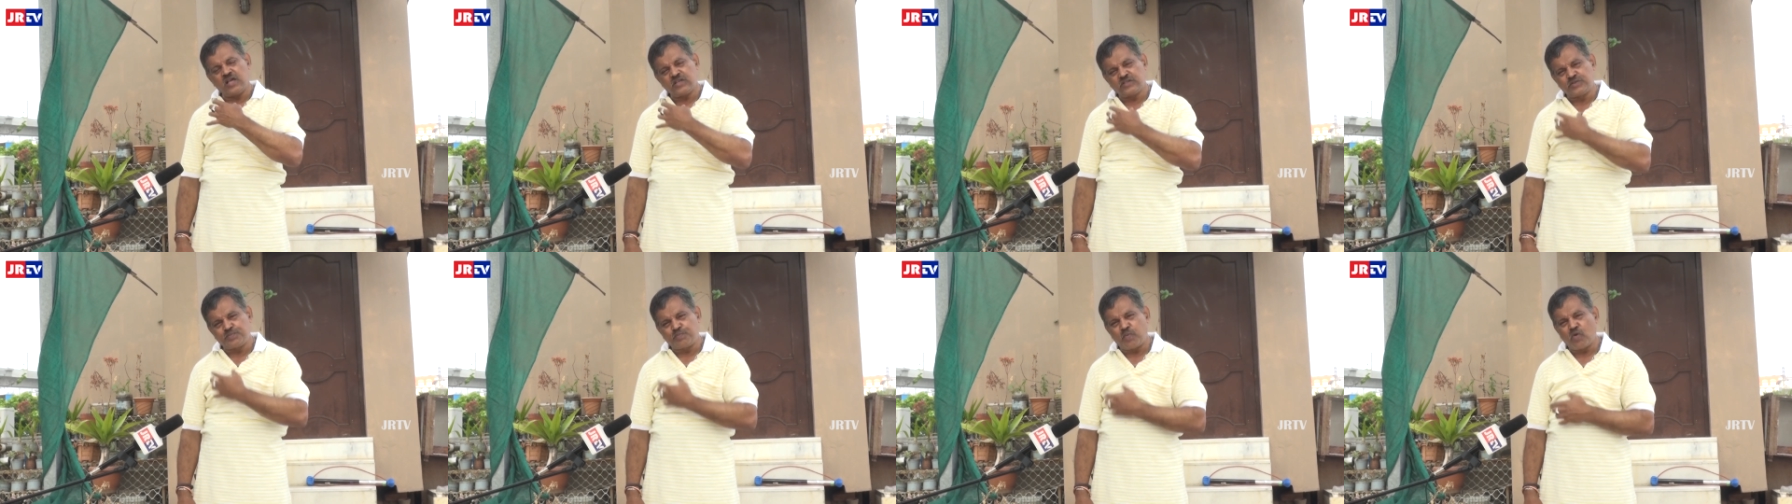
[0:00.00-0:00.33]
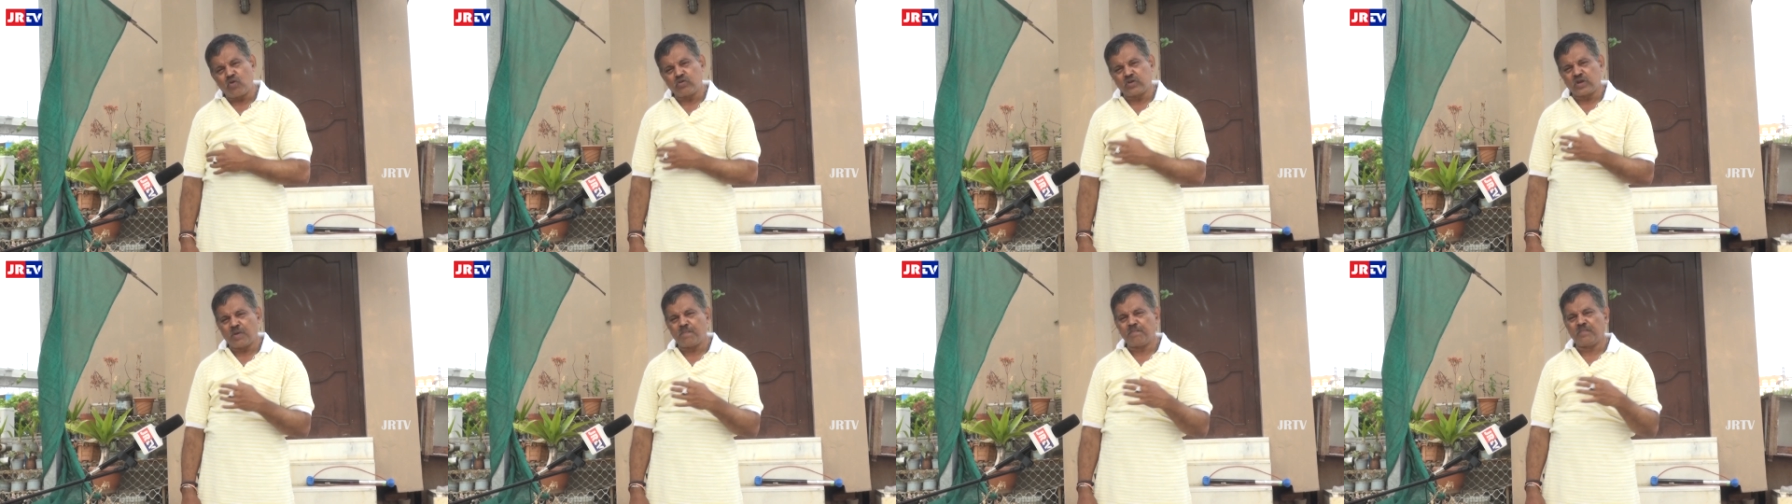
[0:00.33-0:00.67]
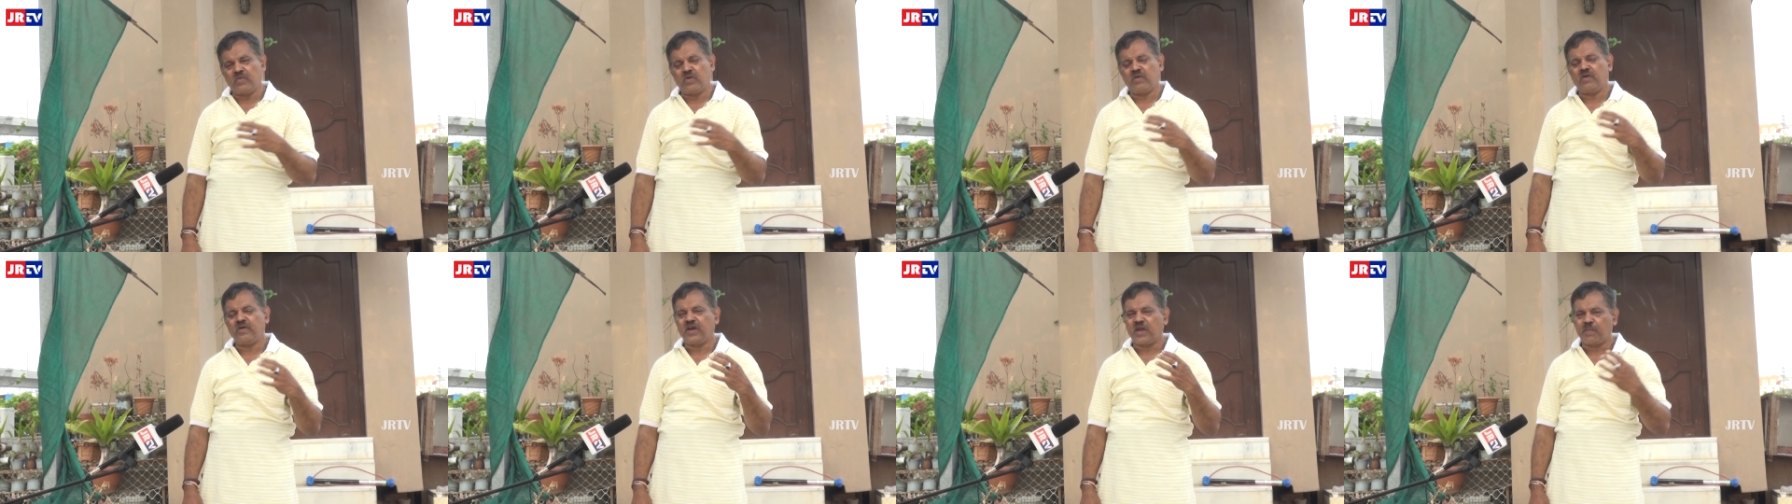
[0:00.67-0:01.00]
sputum
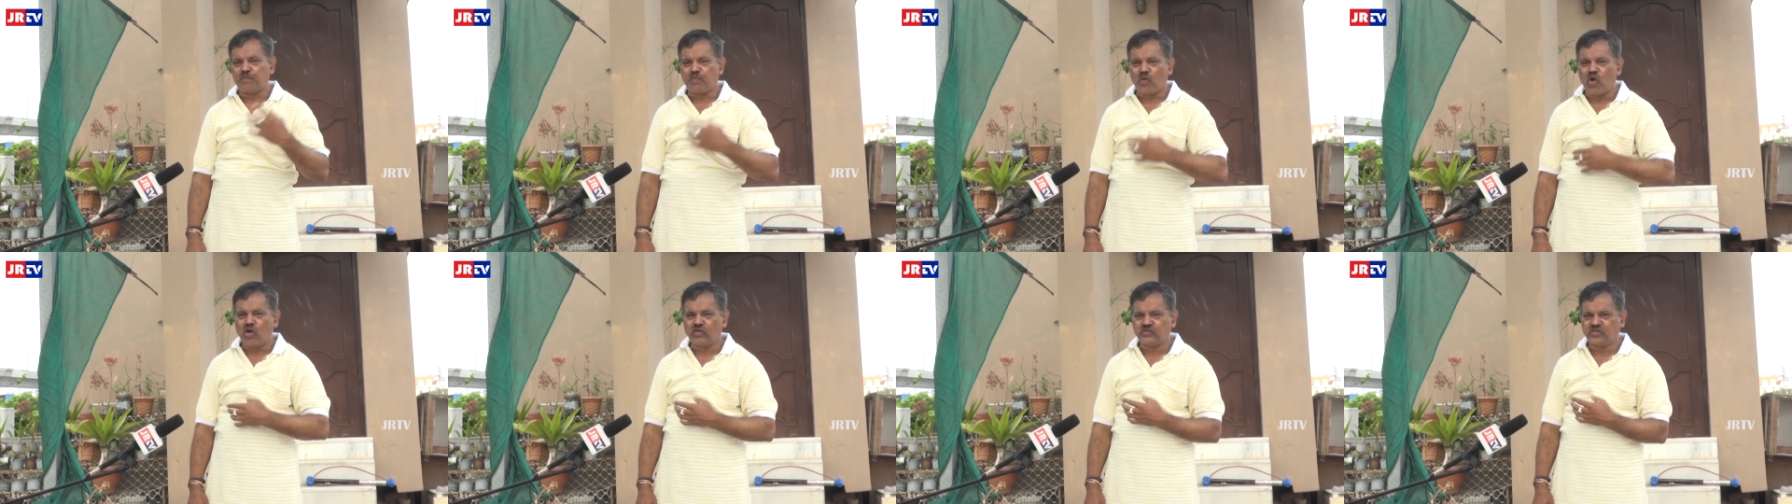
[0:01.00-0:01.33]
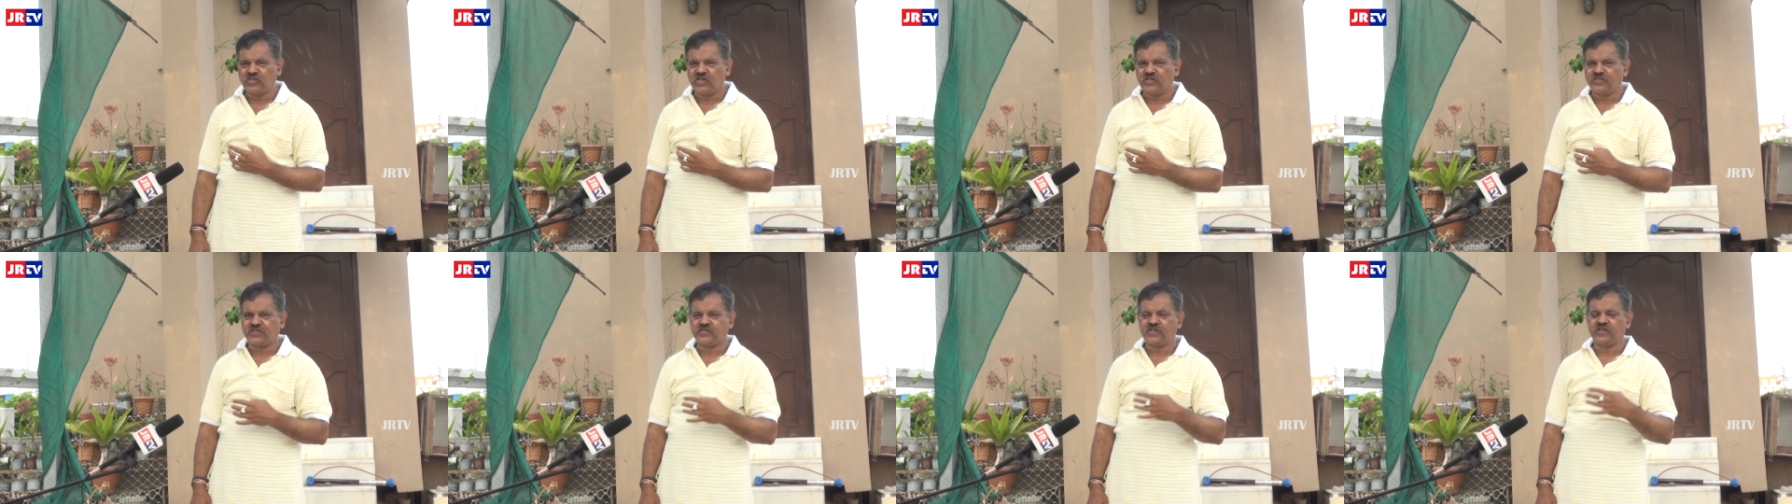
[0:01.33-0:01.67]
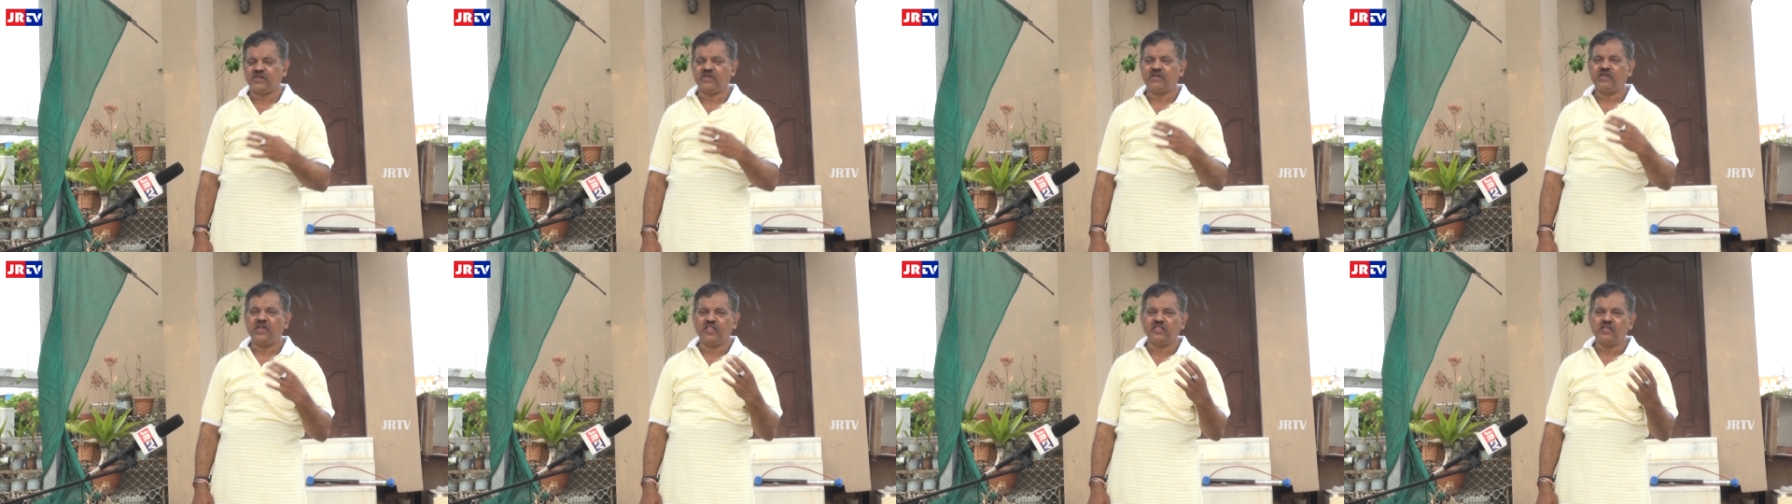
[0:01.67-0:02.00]
deposits
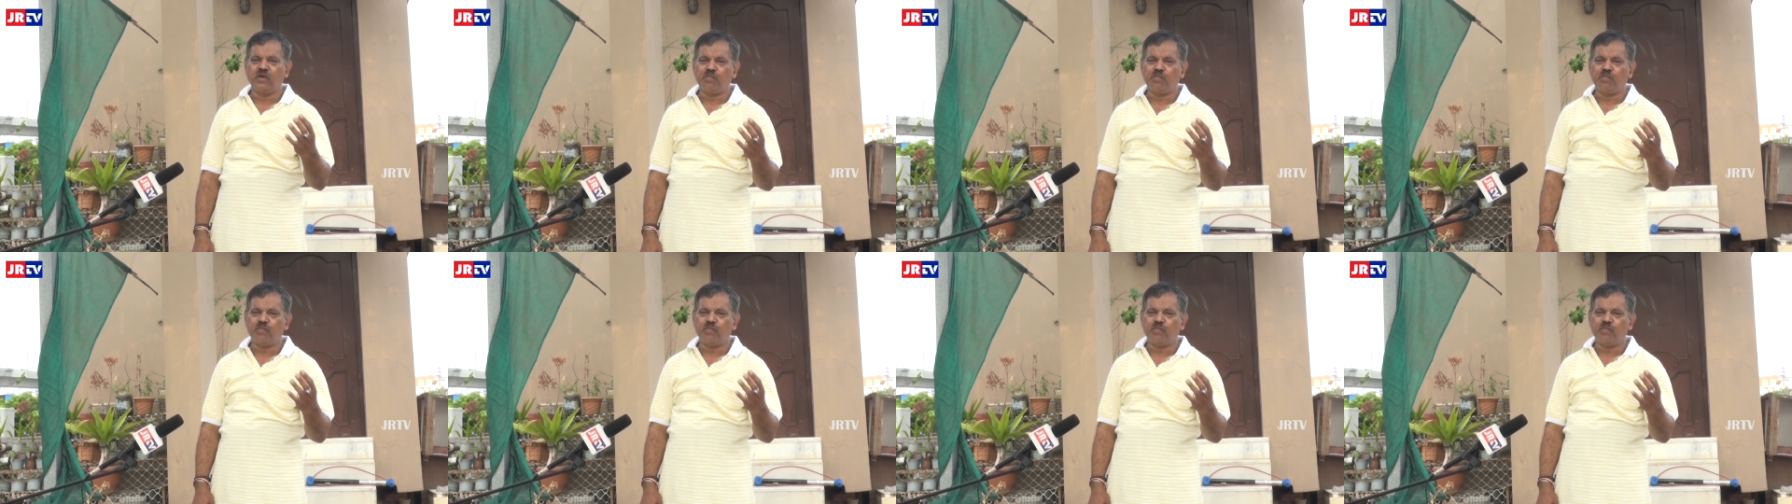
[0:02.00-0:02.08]
in